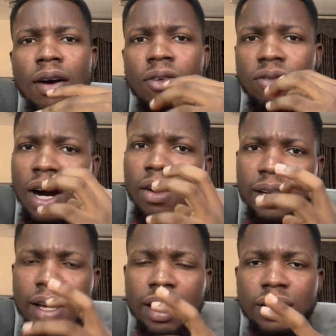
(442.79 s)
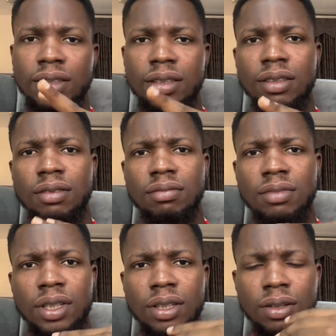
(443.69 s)
violet,
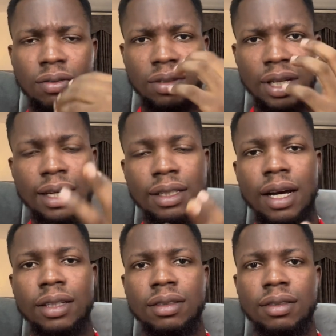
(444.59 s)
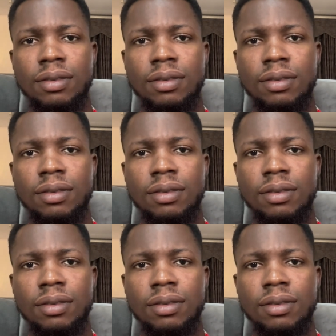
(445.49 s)
like that.